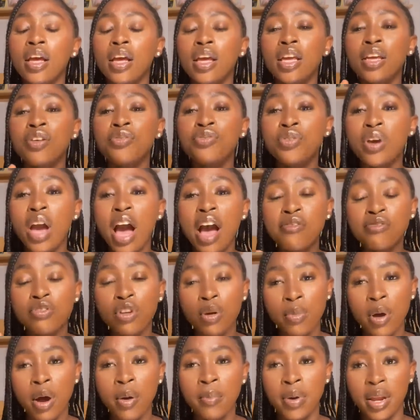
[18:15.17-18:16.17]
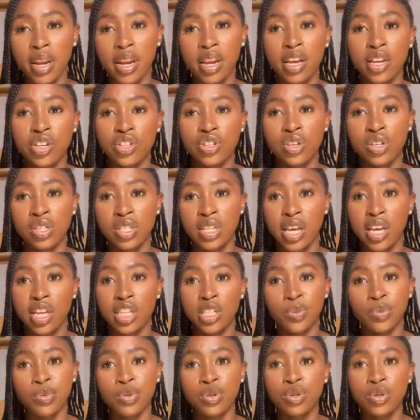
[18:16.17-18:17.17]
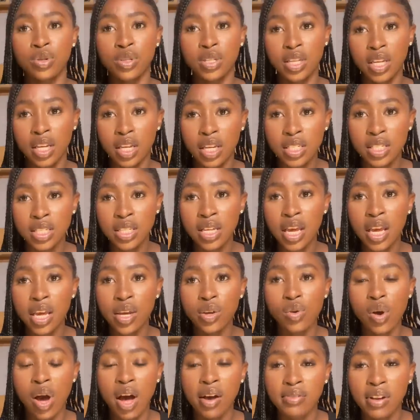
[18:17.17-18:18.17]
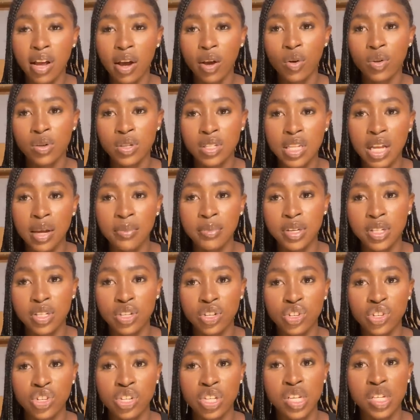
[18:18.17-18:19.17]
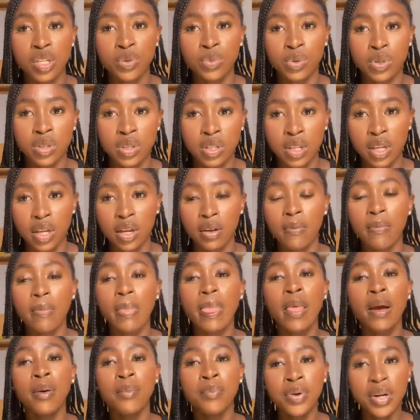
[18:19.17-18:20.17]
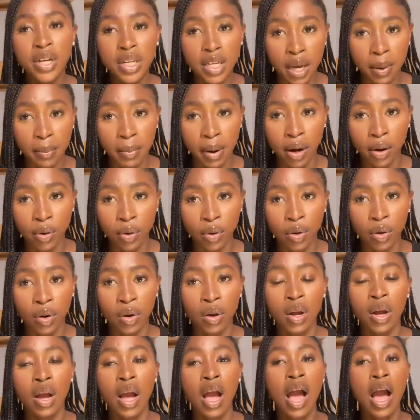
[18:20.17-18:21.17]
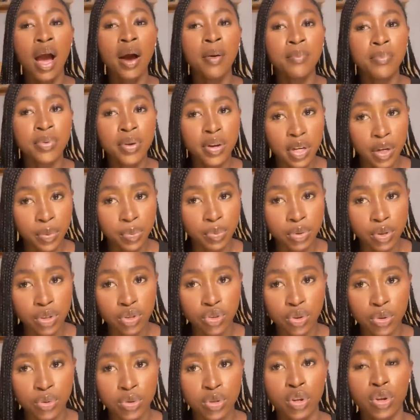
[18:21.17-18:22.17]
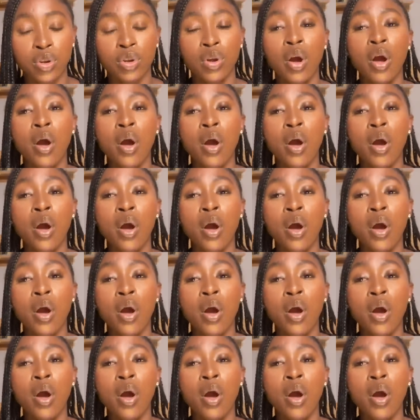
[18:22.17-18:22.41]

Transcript: If you have normal medications that you're supposed to take, say you have like constant medication that you're supposed to take, bring them along and bring the prescription.